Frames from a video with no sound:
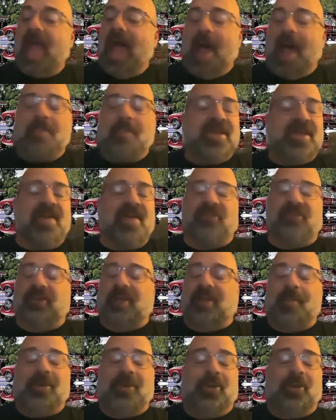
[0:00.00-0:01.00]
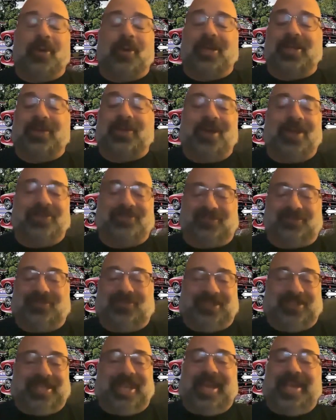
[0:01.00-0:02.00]
I'm never coming to one of your
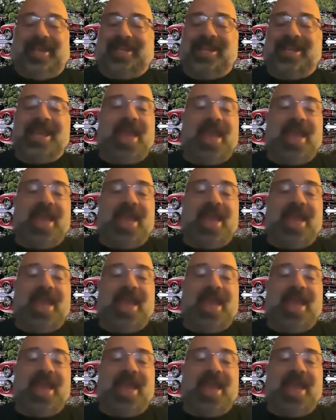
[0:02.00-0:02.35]
races again.